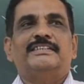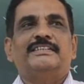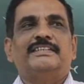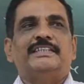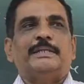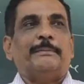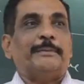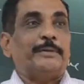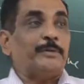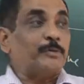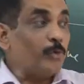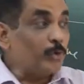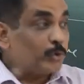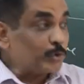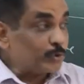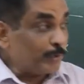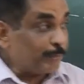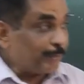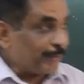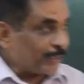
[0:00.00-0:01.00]
If it goes
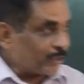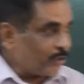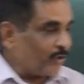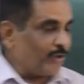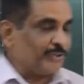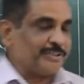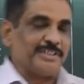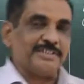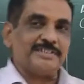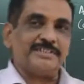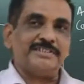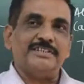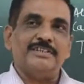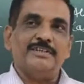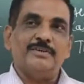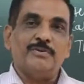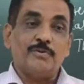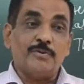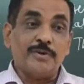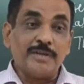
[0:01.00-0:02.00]
to a petrologist,
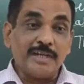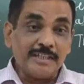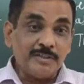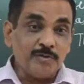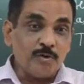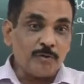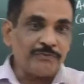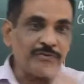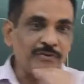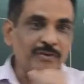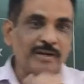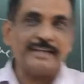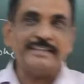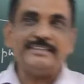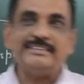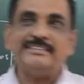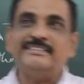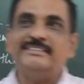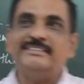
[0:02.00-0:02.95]
where are the ophiolites?